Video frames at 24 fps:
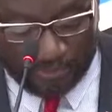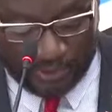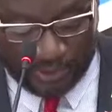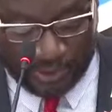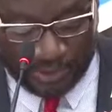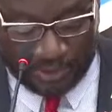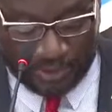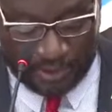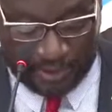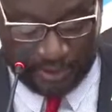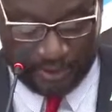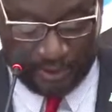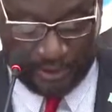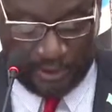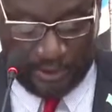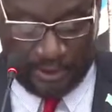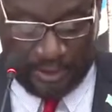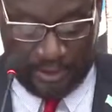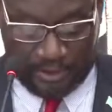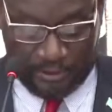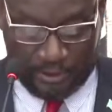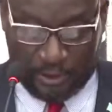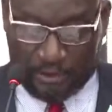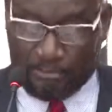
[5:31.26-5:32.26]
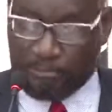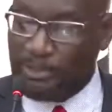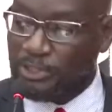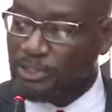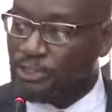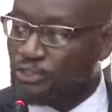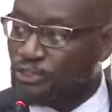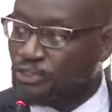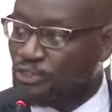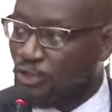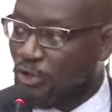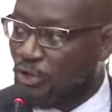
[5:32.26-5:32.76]
the other, not
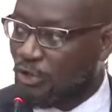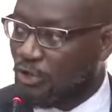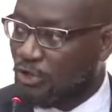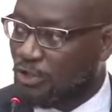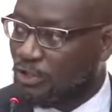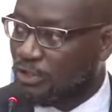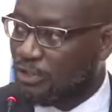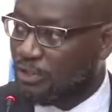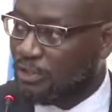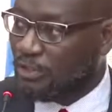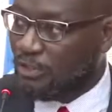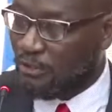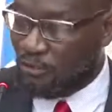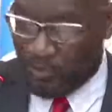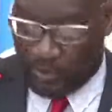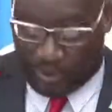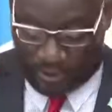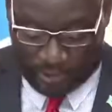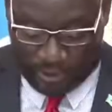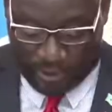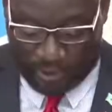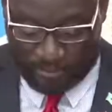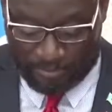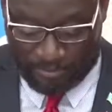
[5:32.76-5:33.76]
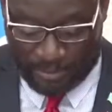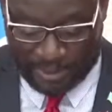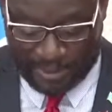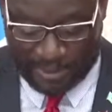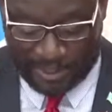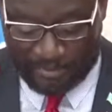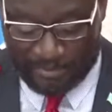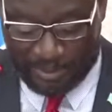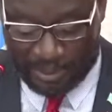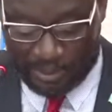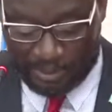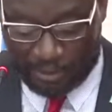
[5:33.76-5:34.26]
being sure what numbers
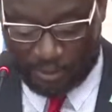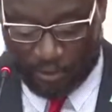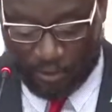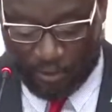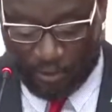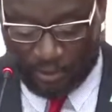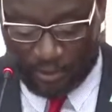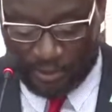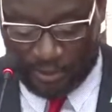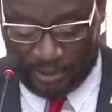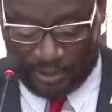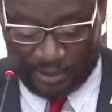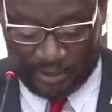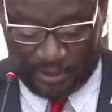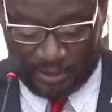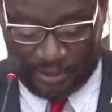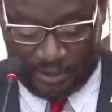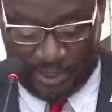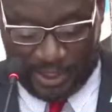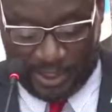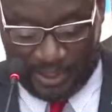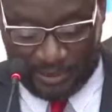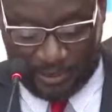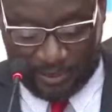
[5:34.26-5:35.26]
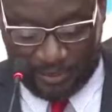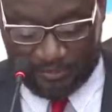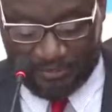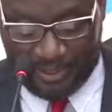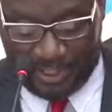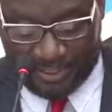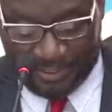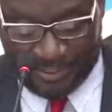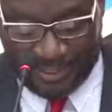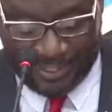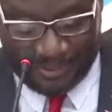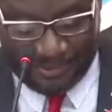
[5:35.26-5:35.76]
are being called and all of
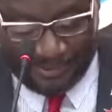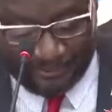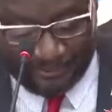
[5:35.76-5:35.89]
that kind